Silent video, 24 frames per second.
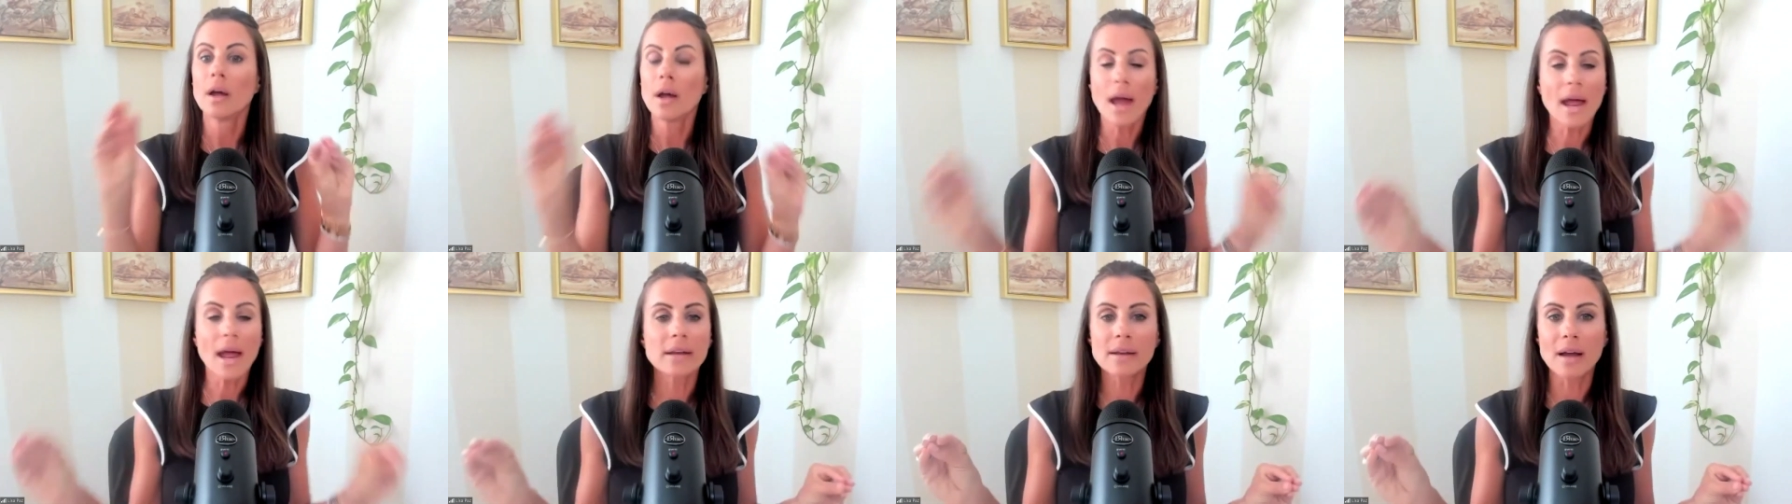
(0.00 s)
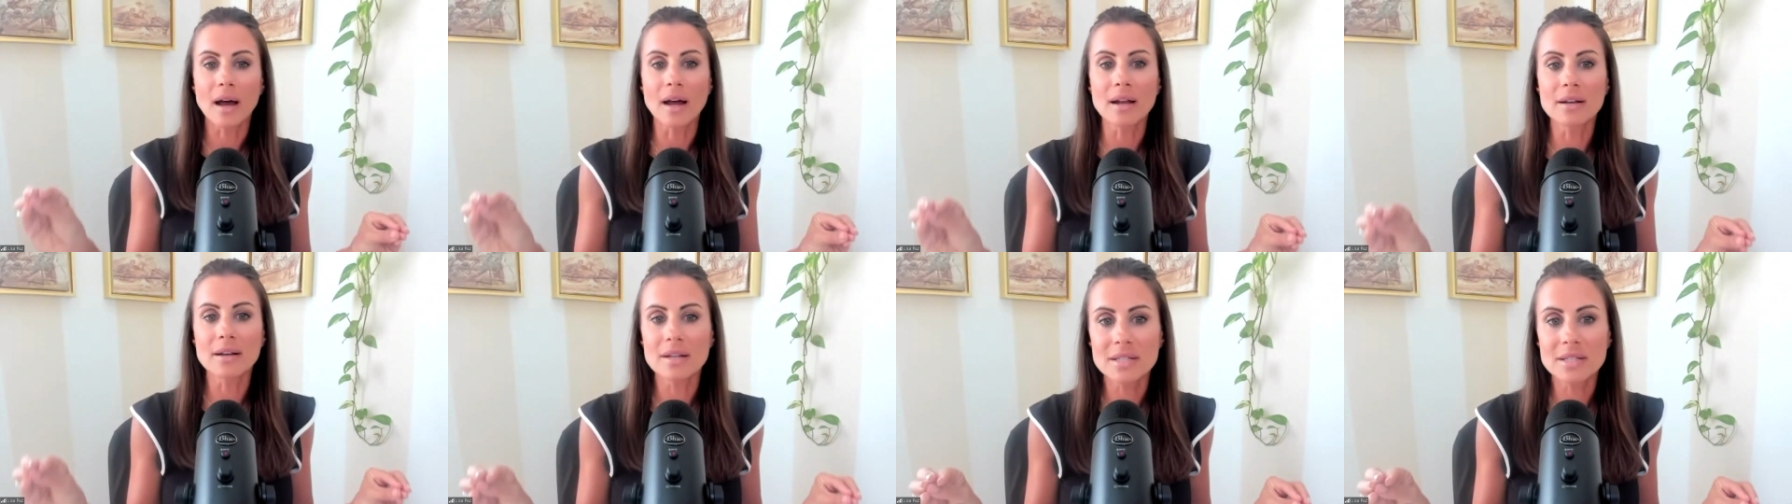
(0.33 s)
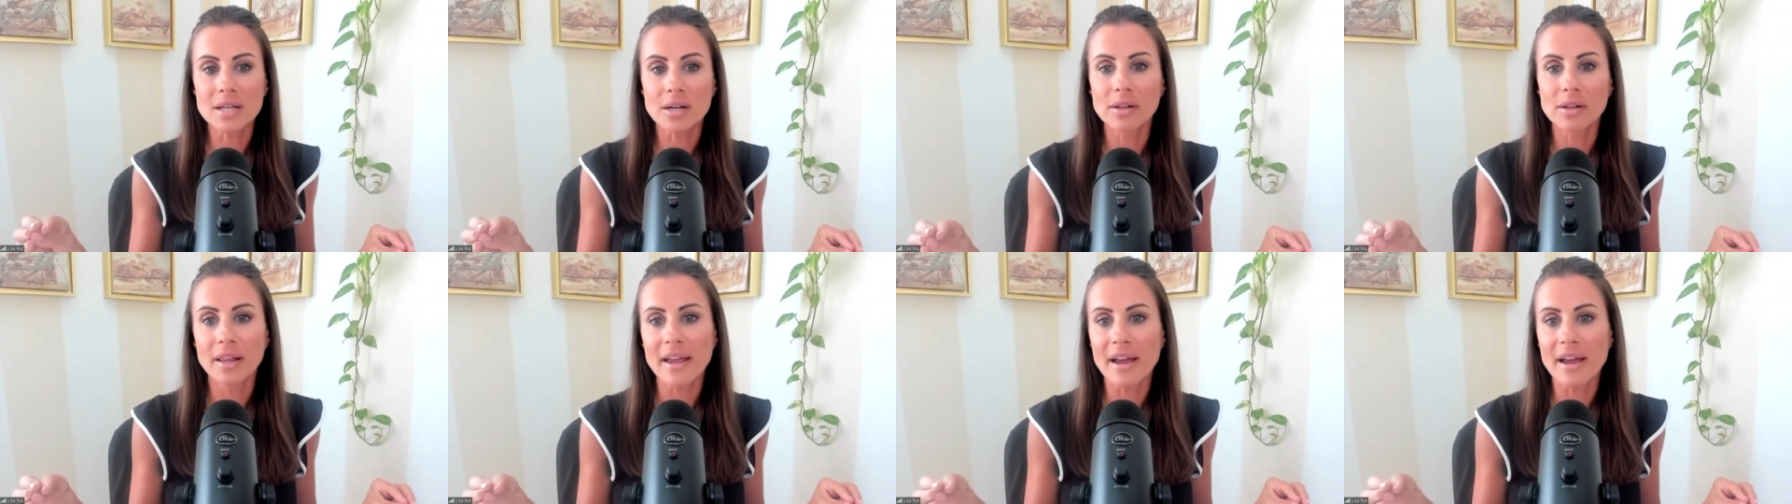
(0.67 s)
and not
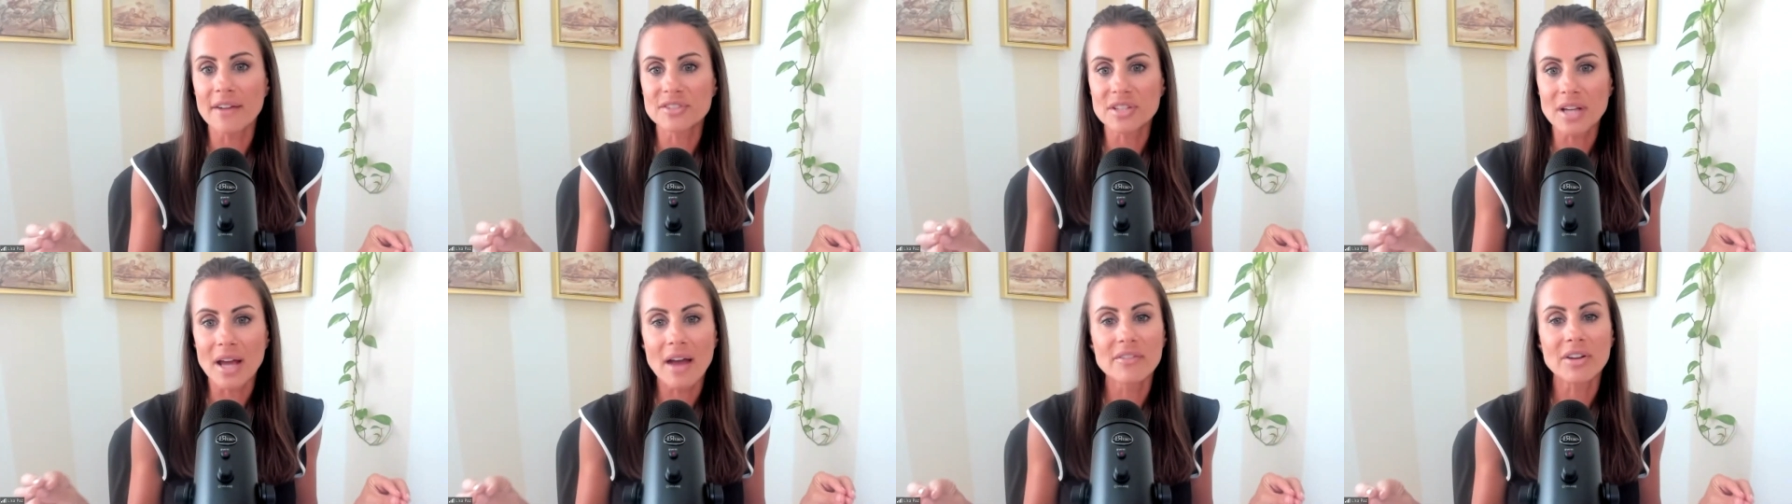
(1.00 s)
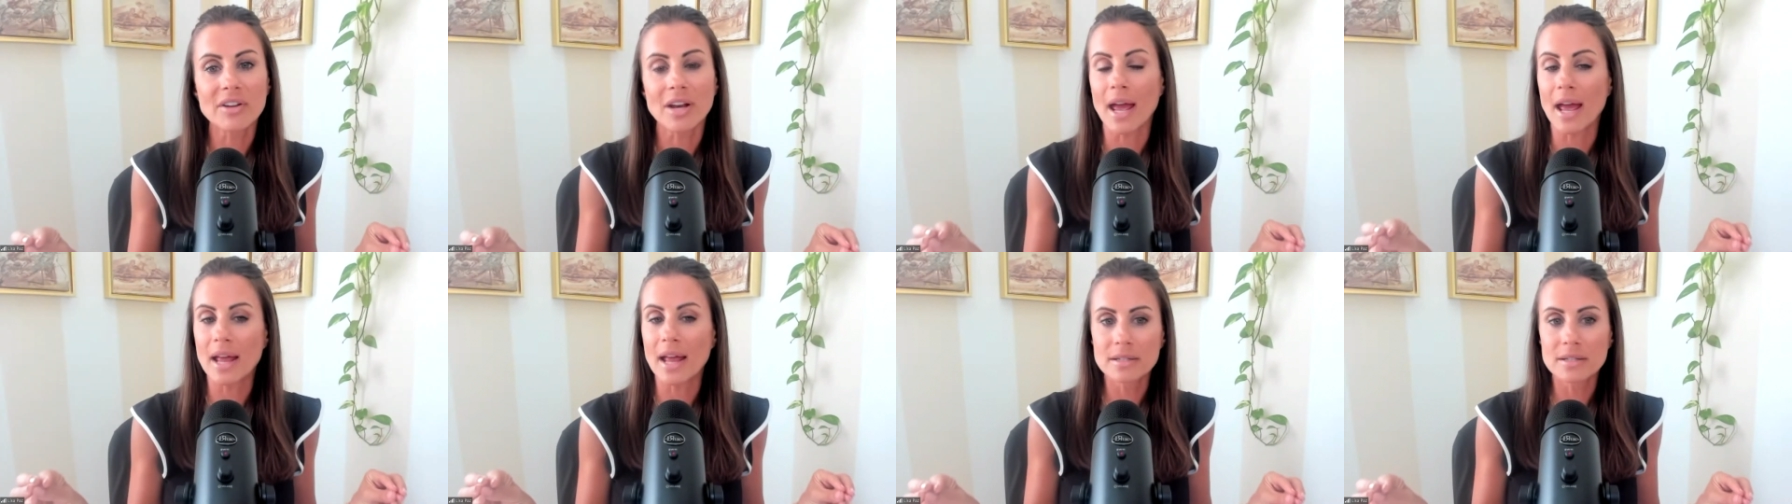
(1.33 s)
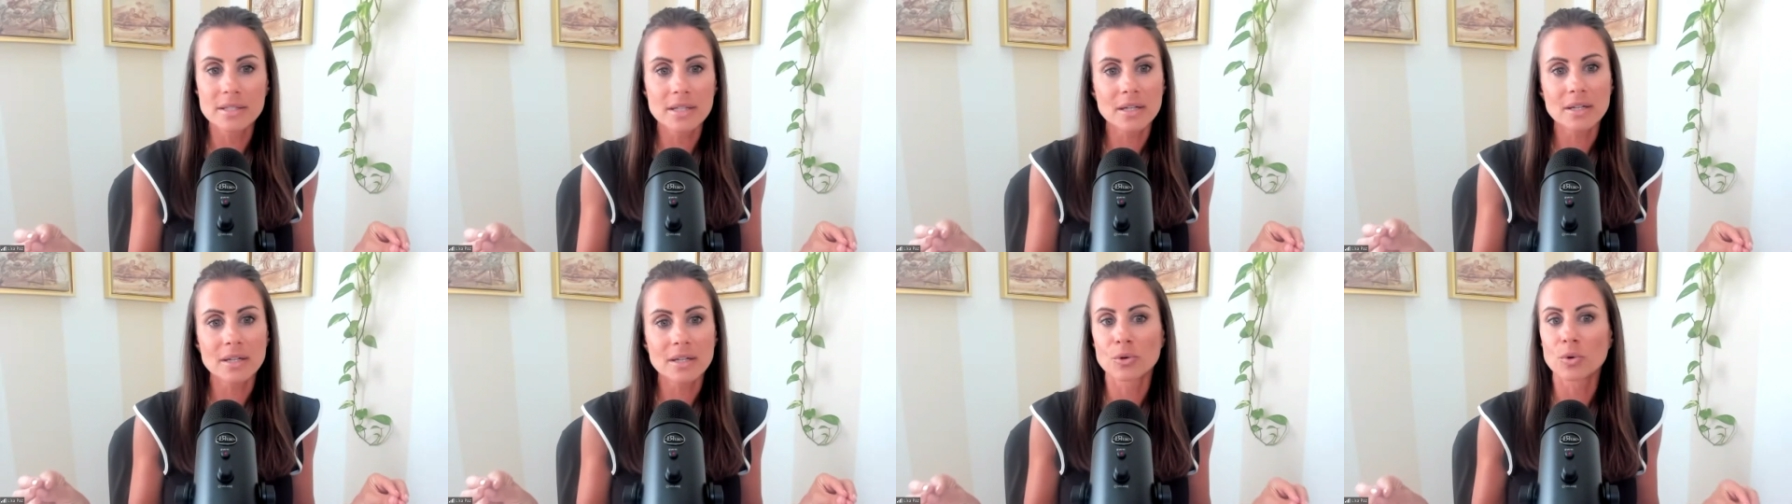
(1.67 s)
necessarily have to have it end
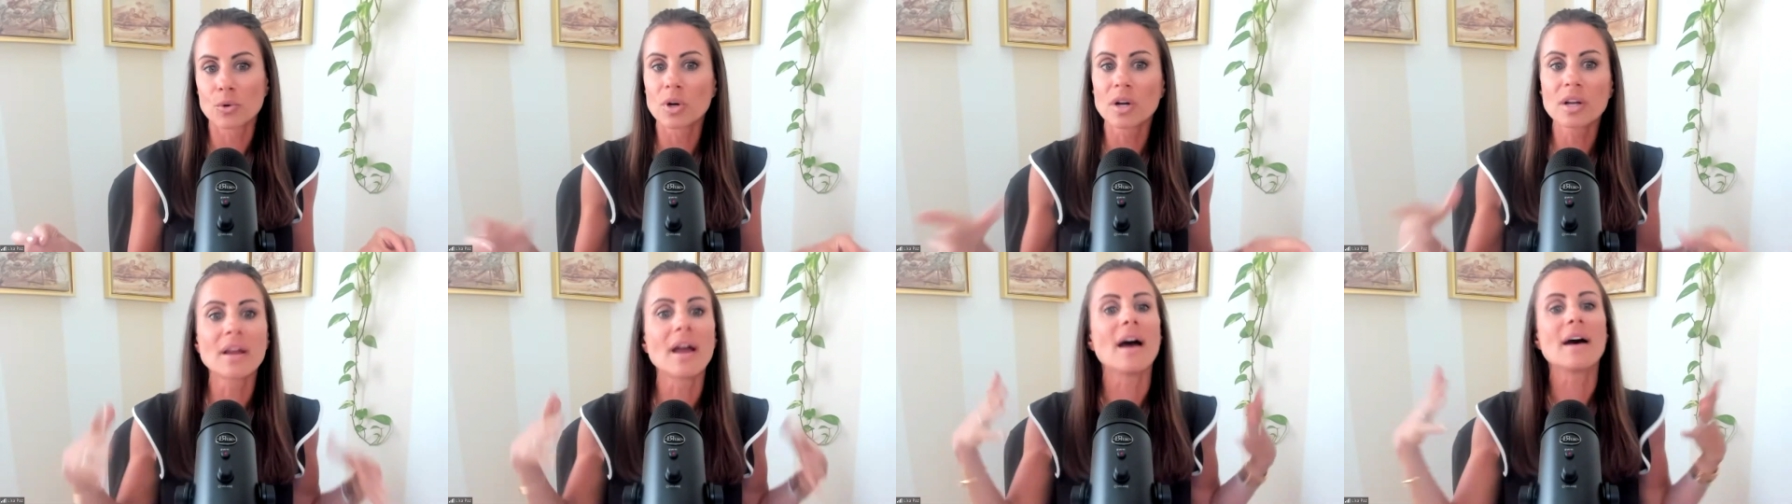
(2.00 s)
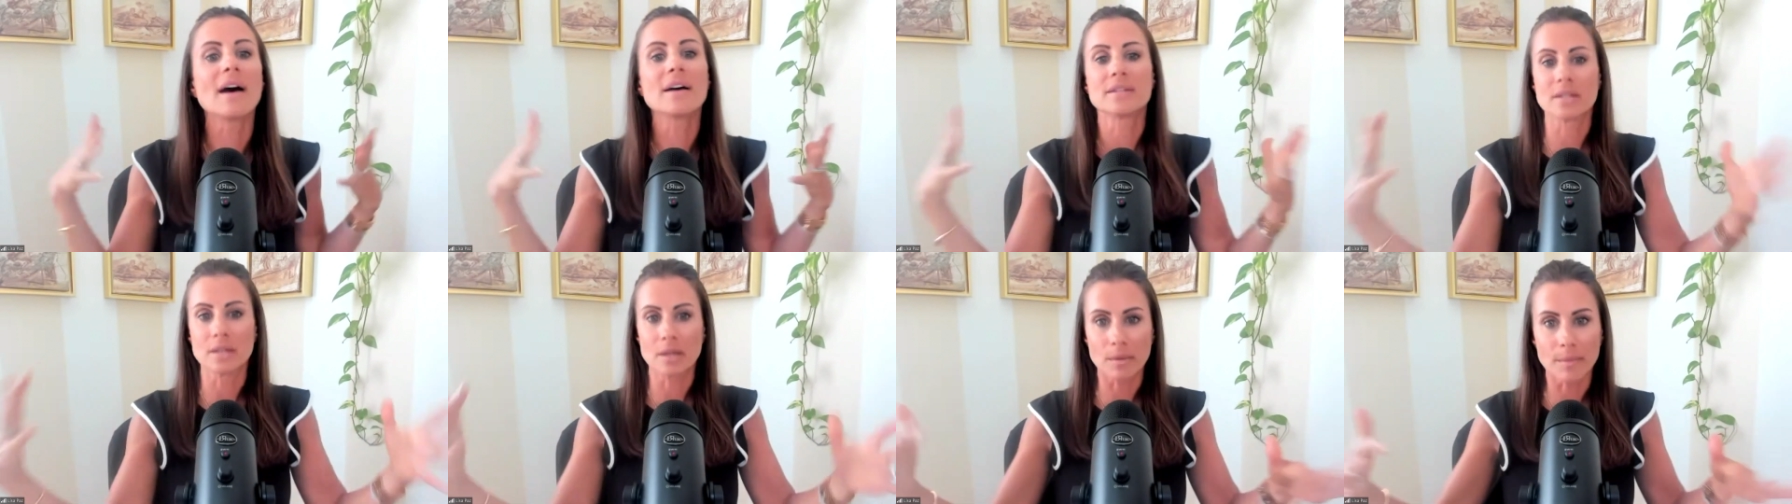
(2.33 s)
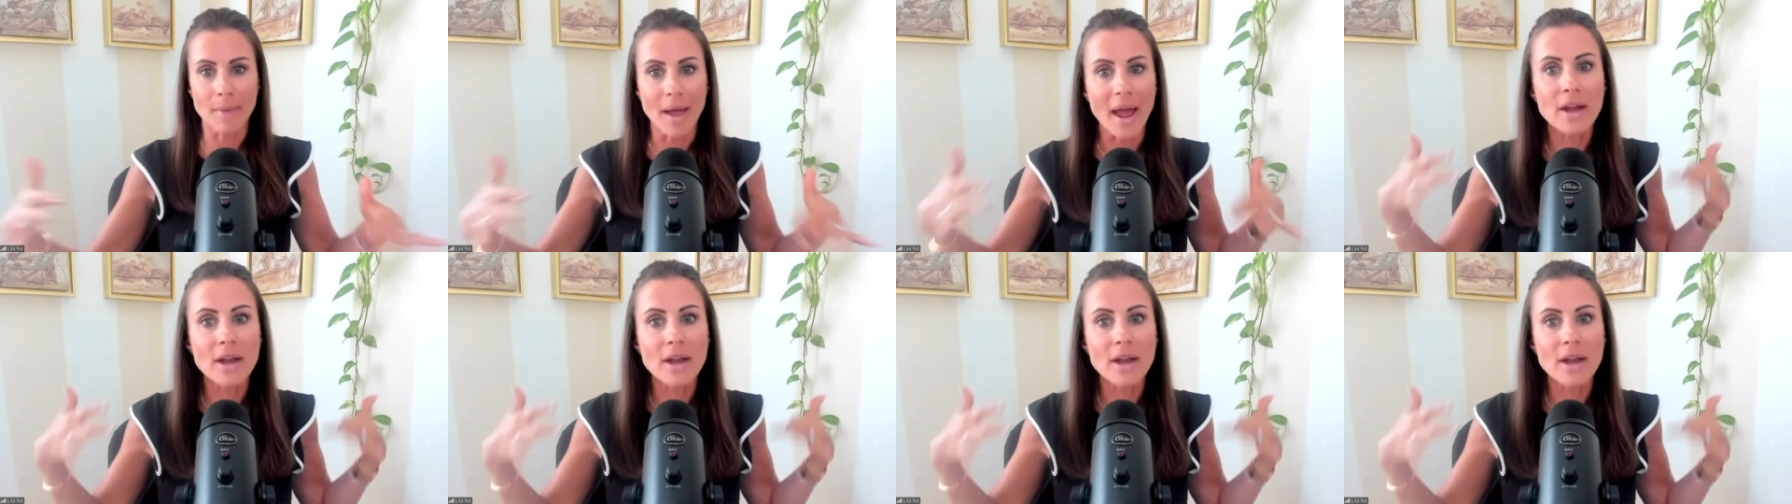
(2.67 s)
in an orgasm,